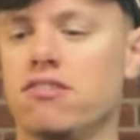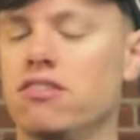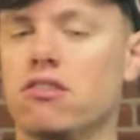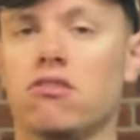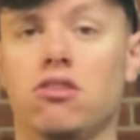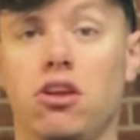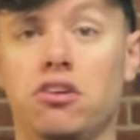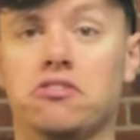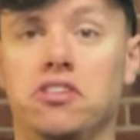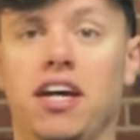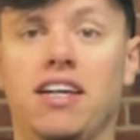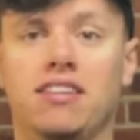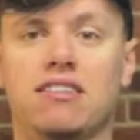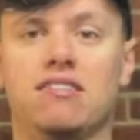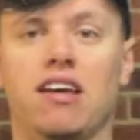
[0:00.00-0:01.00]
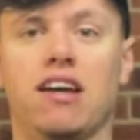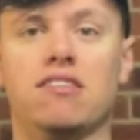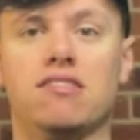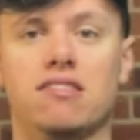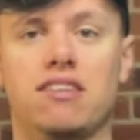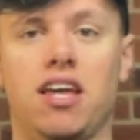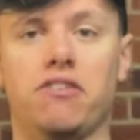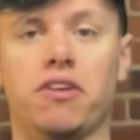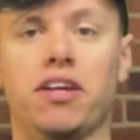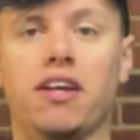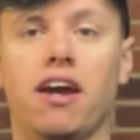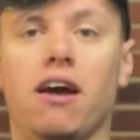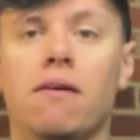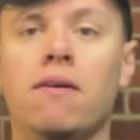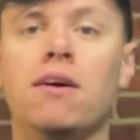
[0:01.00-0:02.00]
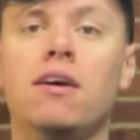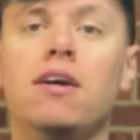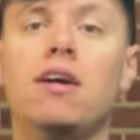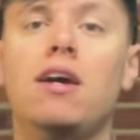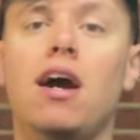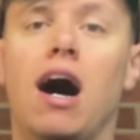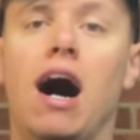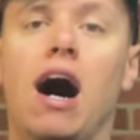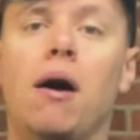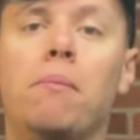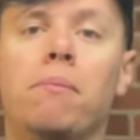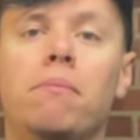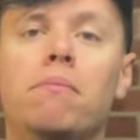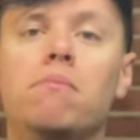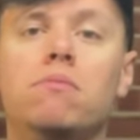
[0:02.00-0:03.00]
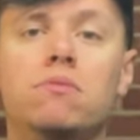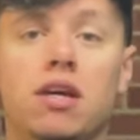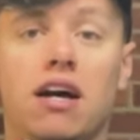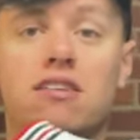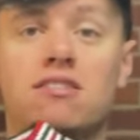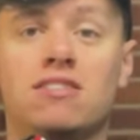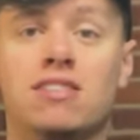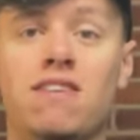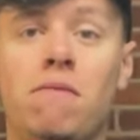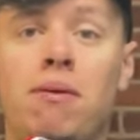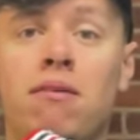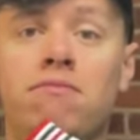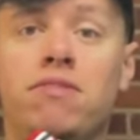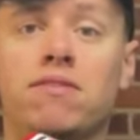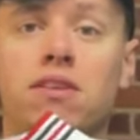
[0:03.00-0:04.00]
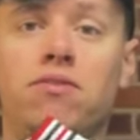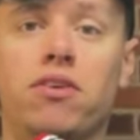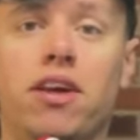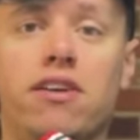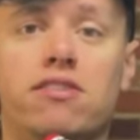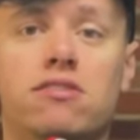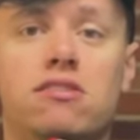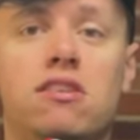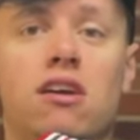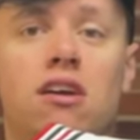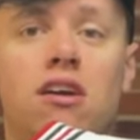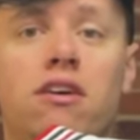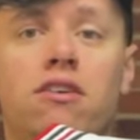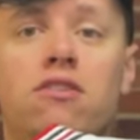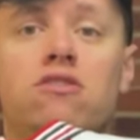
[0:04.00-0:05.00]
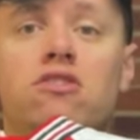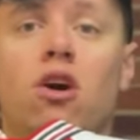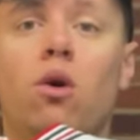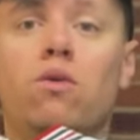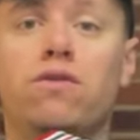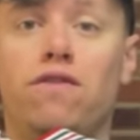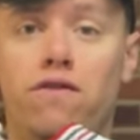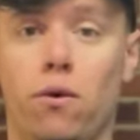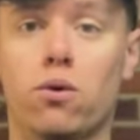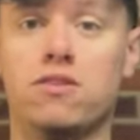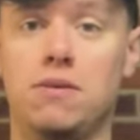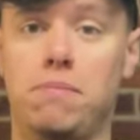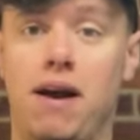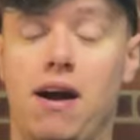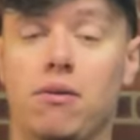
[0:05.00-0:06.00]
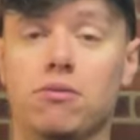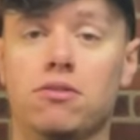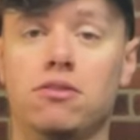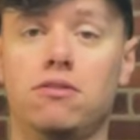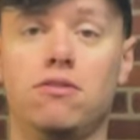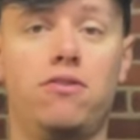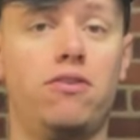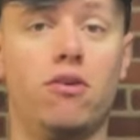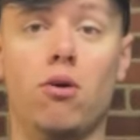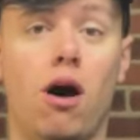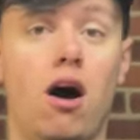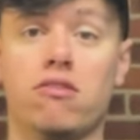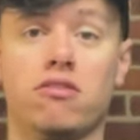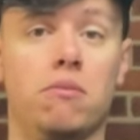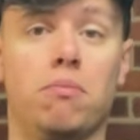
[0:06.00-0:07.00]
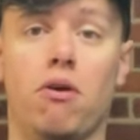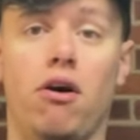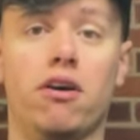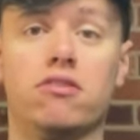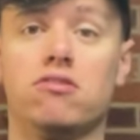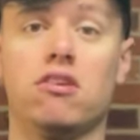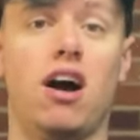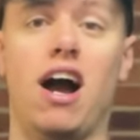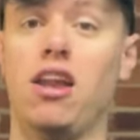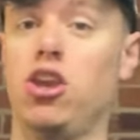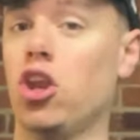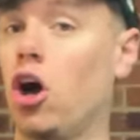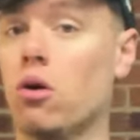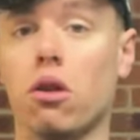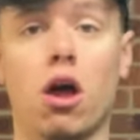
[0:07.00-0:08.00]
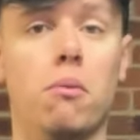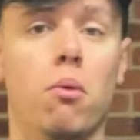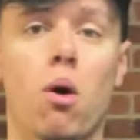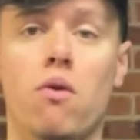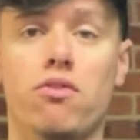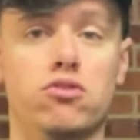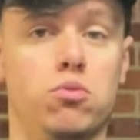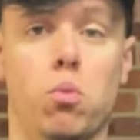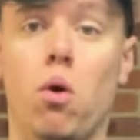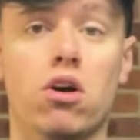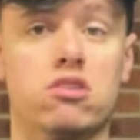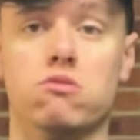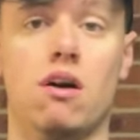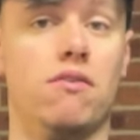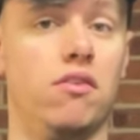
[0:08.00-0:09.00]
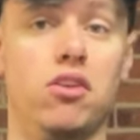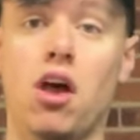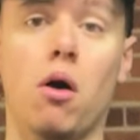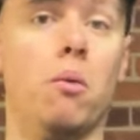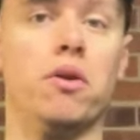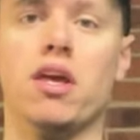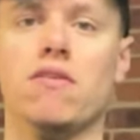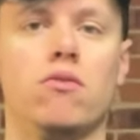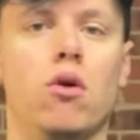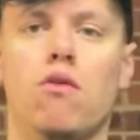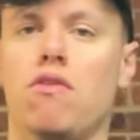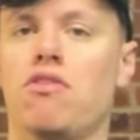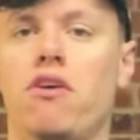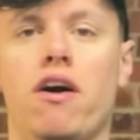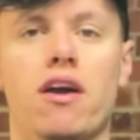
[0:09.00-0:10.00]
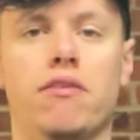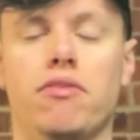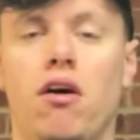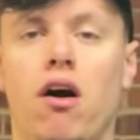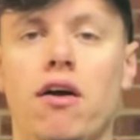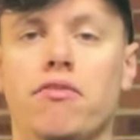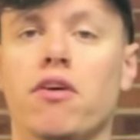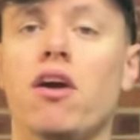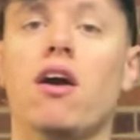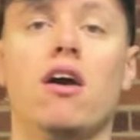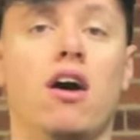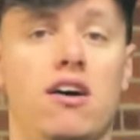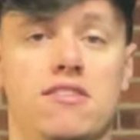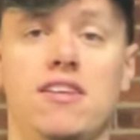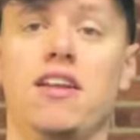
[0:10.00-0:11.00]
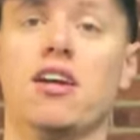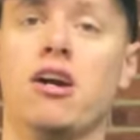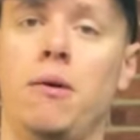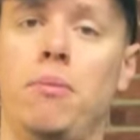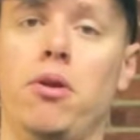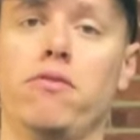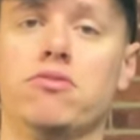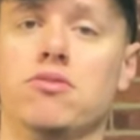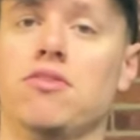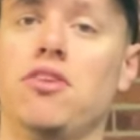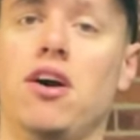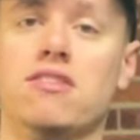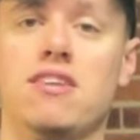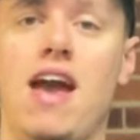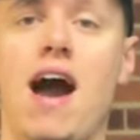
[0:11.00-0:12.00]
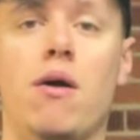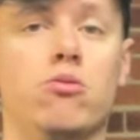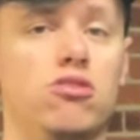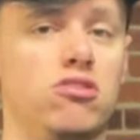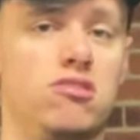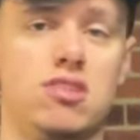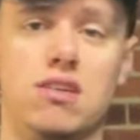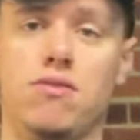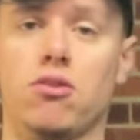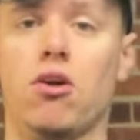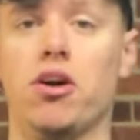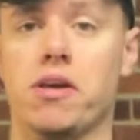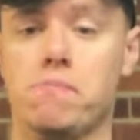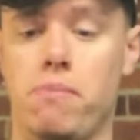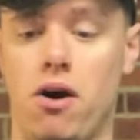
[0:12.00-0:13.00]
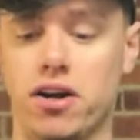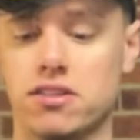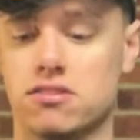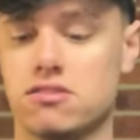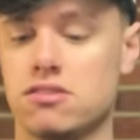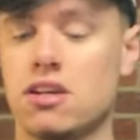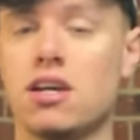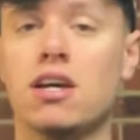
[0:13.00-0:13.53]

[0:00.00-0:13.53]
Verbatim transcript: So this is a 1986 centenary kit. Um, yes, £7.50 for this, sold for £40, full asking price. I had no local offers whatsoever, no one even offered 35 I sent a couple offers of 38 out just to see if I got any bites.